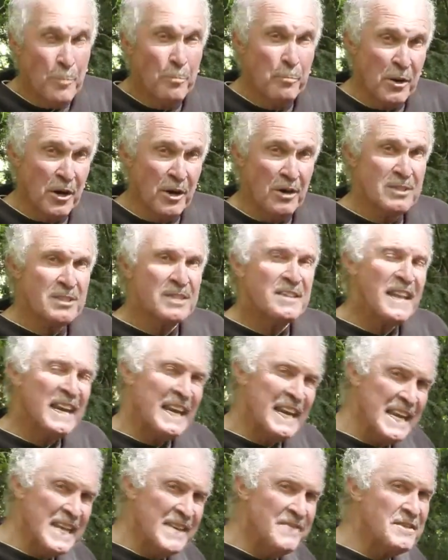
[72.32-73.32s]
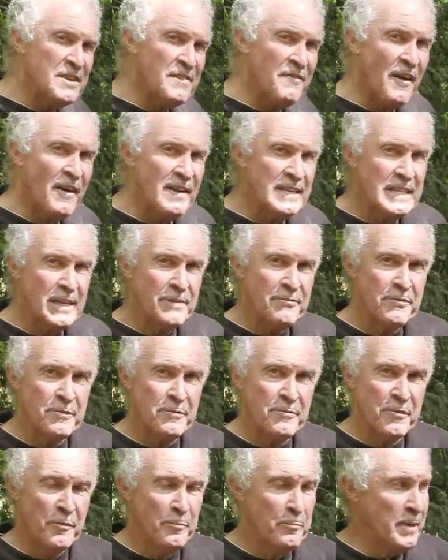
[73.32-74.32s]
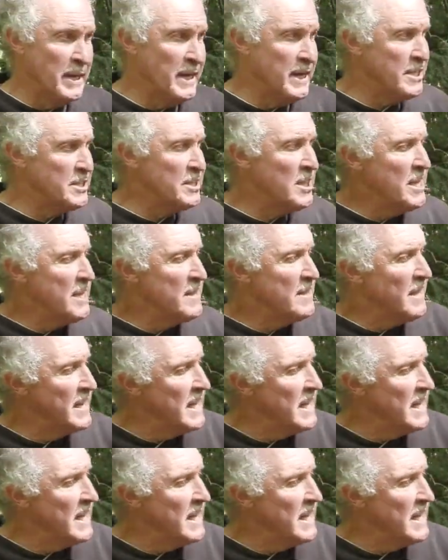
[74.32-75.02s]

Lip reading: but the leaves are very different from beech. The